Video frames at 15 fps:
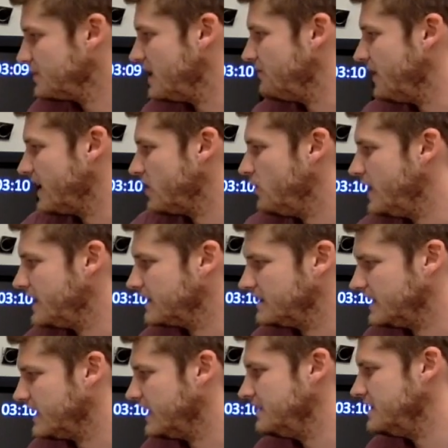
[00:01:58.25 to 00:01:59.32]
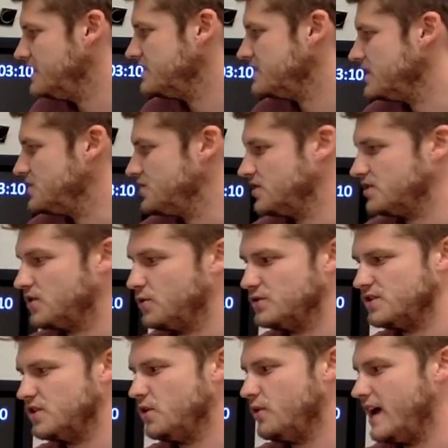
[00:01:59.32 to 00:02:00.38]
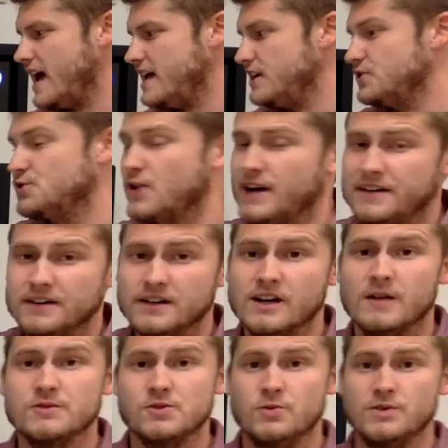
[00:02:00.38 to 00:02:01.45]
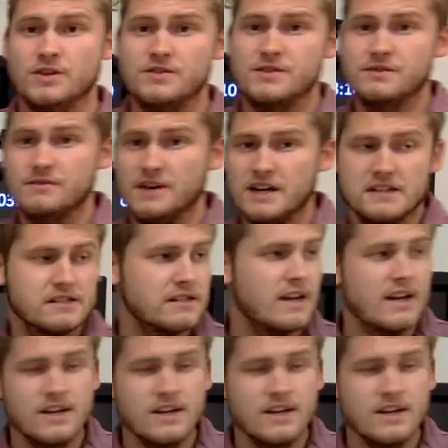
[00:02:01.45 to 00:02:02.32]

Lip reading: If I go ahead and click on this, it's just going to go ahead and try to hook up to another device.